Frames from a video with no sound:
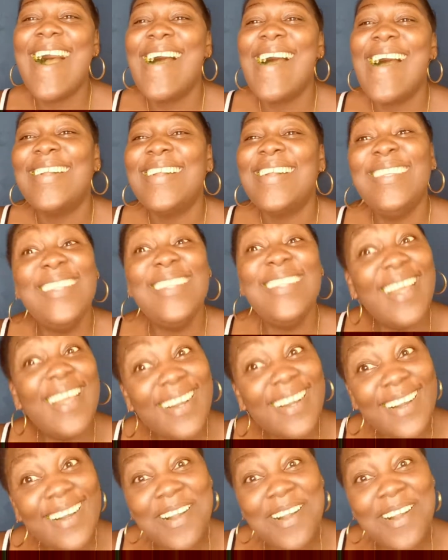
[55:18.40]
Yeah,
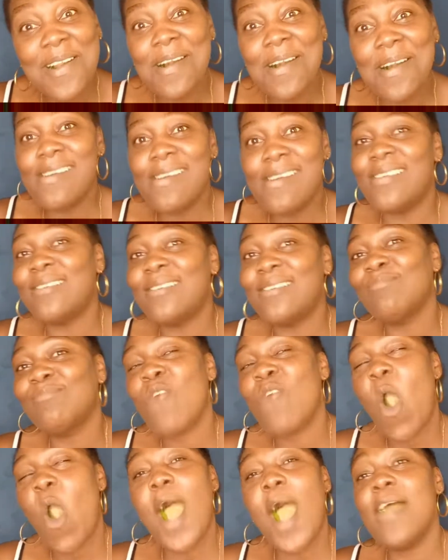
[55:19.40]
girl,
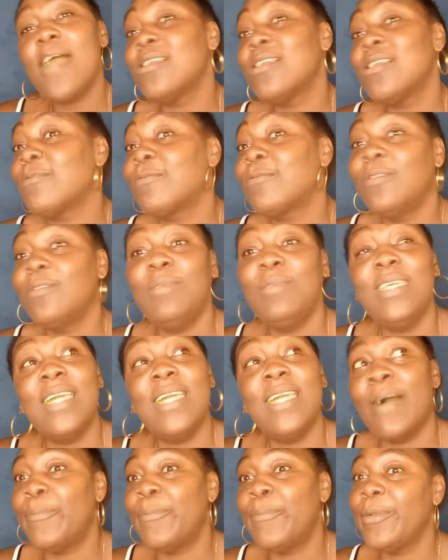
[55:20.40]
I love to be
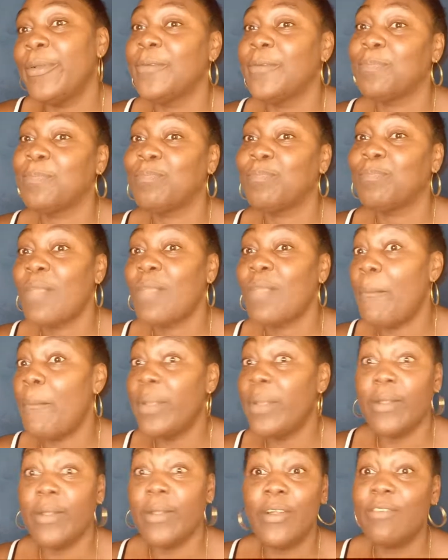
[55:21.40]
happy. Me
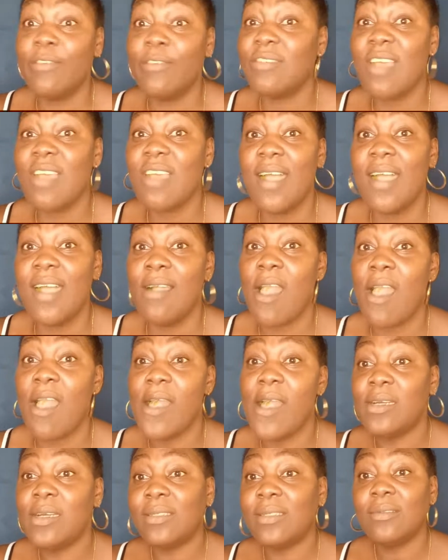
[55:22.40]
no love sad.
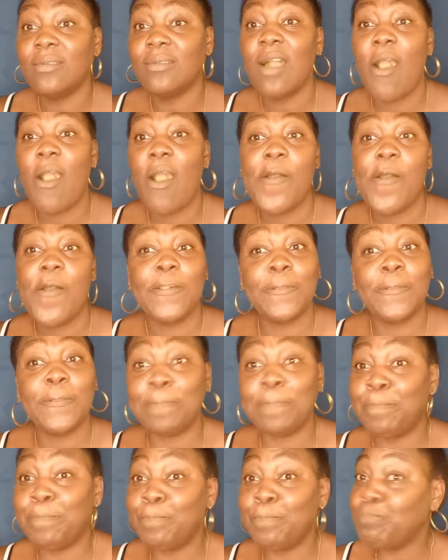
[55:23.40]

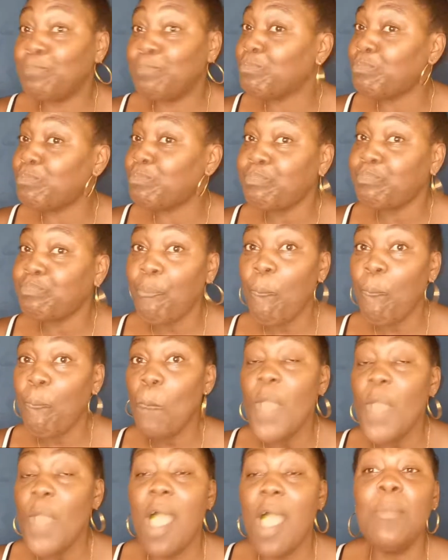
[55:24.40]
Mm-mm.
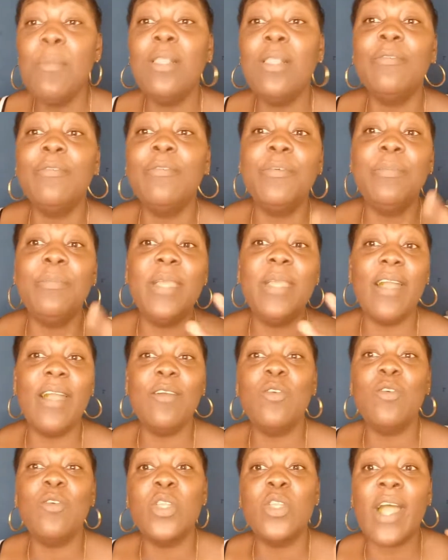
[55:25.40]
I me love to be
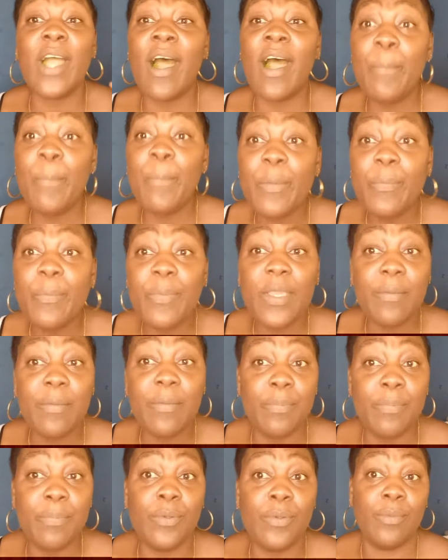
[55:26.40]
around happy
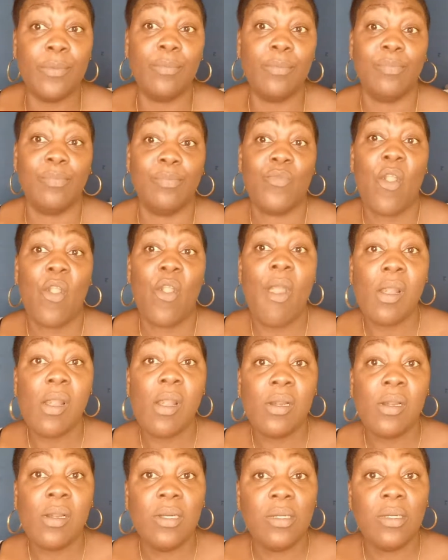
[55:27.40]
people.
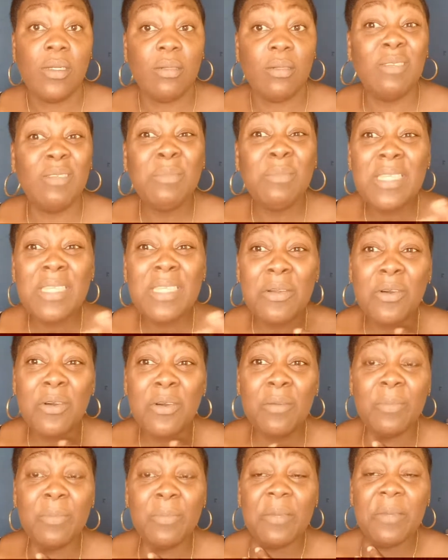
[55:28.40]
When me there around
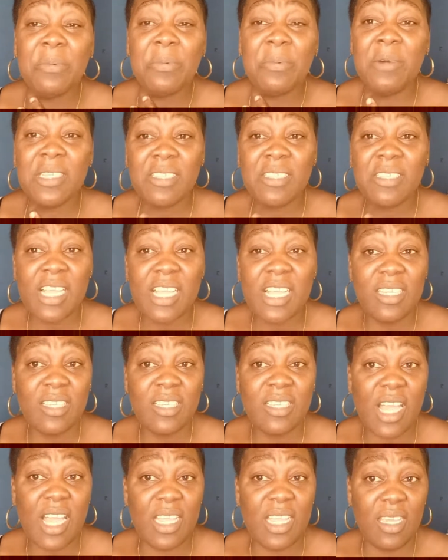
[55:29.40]
people who sad,
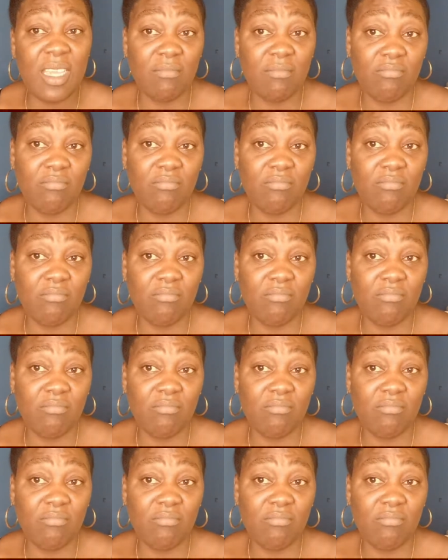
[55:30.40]
saddy,